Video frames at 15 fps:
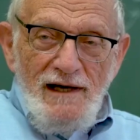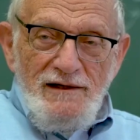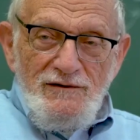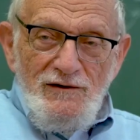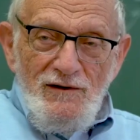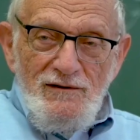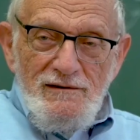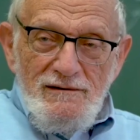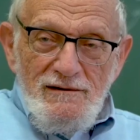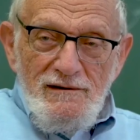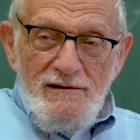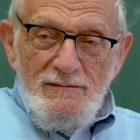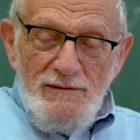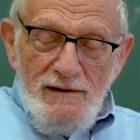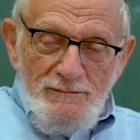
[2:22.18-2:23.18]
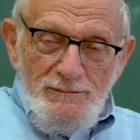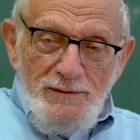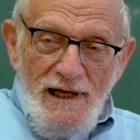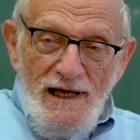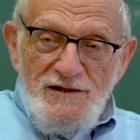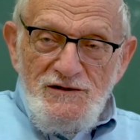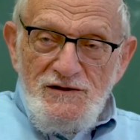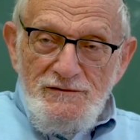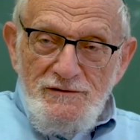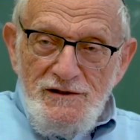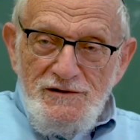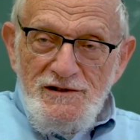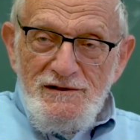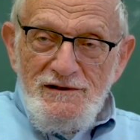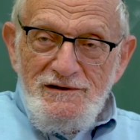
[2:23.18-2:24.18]
I had no plans
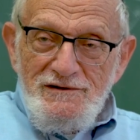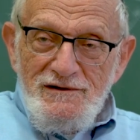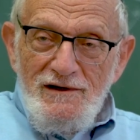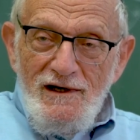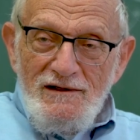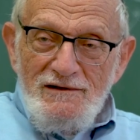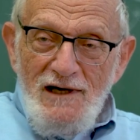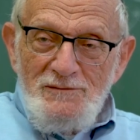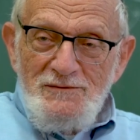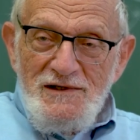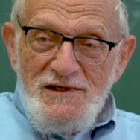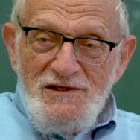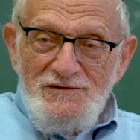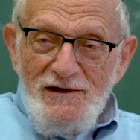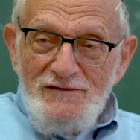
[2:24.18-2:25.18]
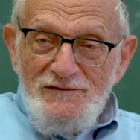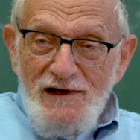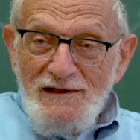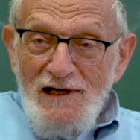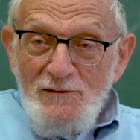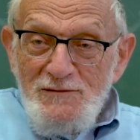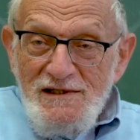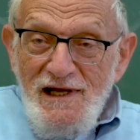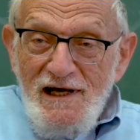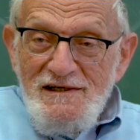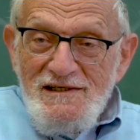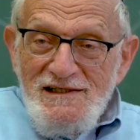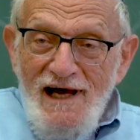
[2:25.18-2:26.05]
originally to come to Israel. In fact, I was not a